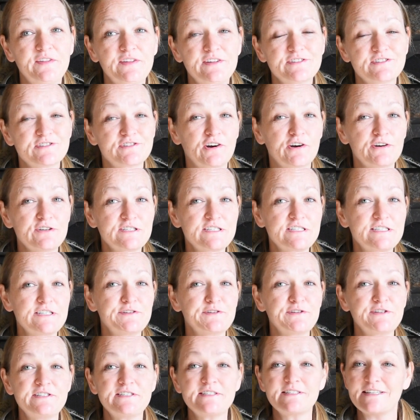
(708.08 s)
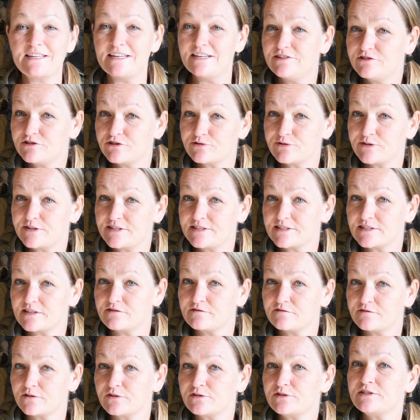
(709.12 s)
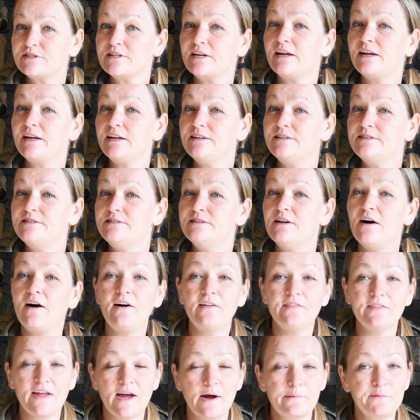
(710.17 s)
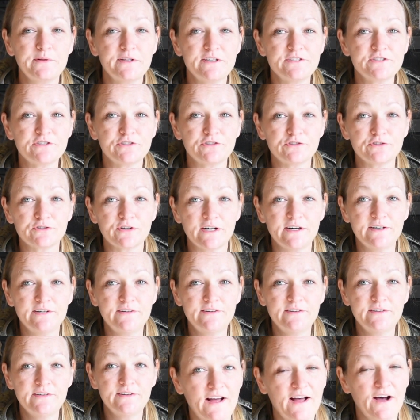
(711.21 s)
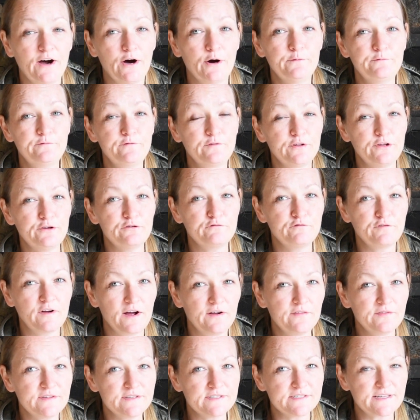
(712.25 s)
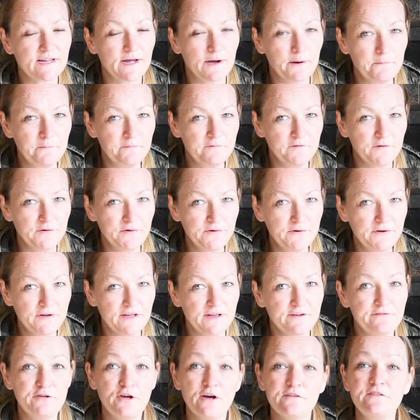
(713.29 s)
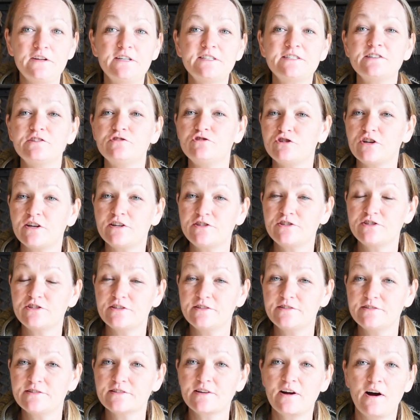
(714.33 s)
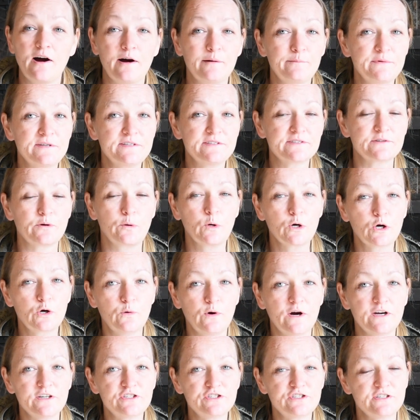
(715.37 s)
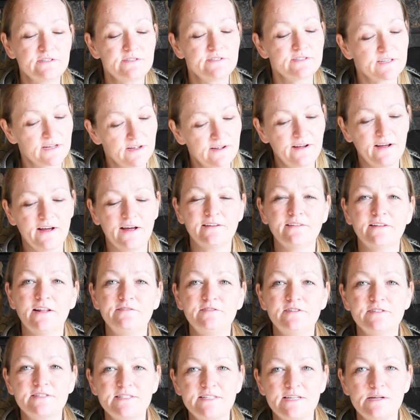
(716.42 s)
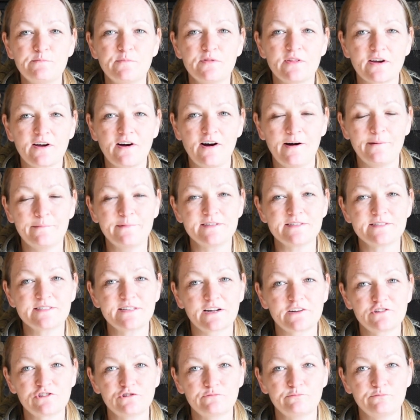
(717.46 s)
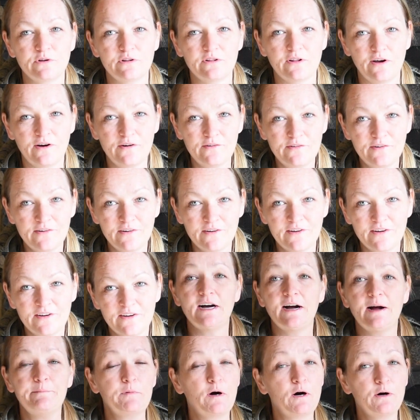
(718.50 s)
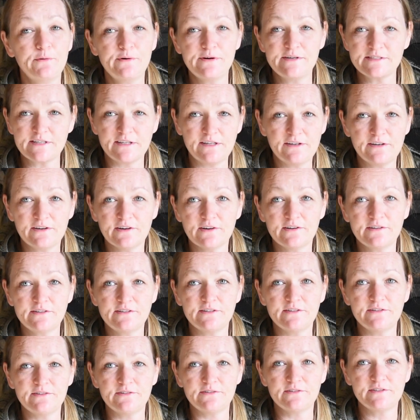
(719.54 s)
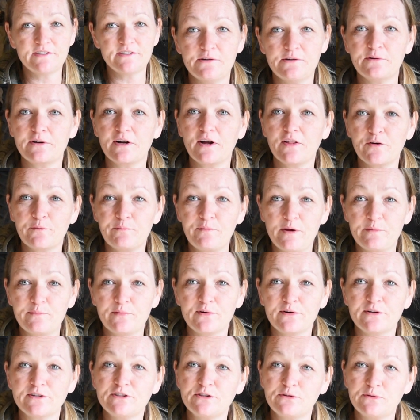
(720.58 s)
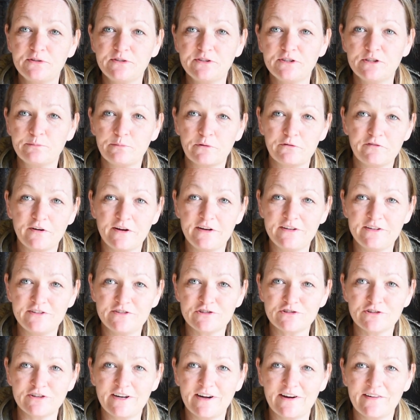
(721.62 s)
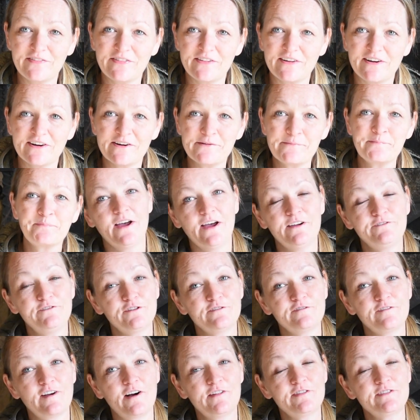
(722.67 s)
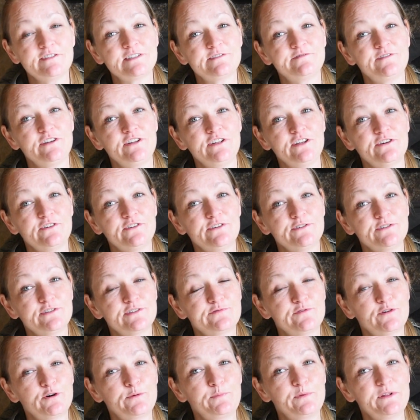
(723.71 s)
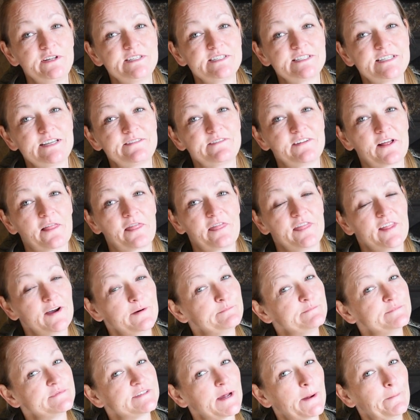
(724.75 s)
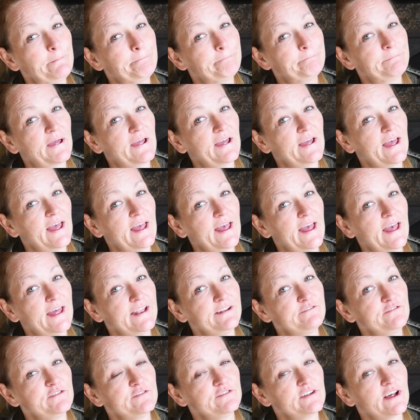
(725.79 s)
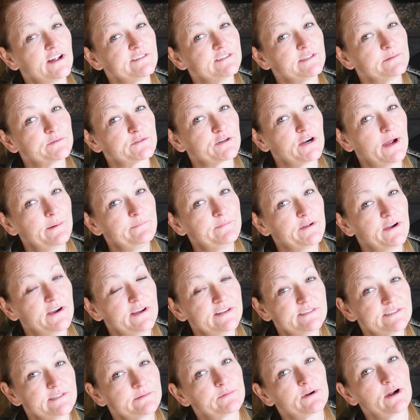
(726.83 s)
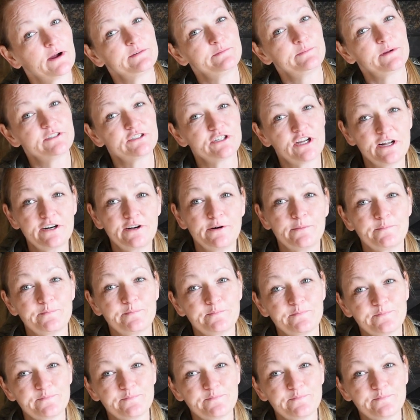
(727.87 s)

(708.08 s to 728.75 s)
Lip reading: the Start Series Injuries and First Aid on the Appalachian Trail. Hopefully you found this helpful. If you have any suggestions, comments, or questions, I'd love to see them in the comment section below. I'm always eager to what other people are doing to prevent injury out there. If you found this video useful, please give it a thumbs up. And if you've not subscribed, go ahead and subscribe to my channel.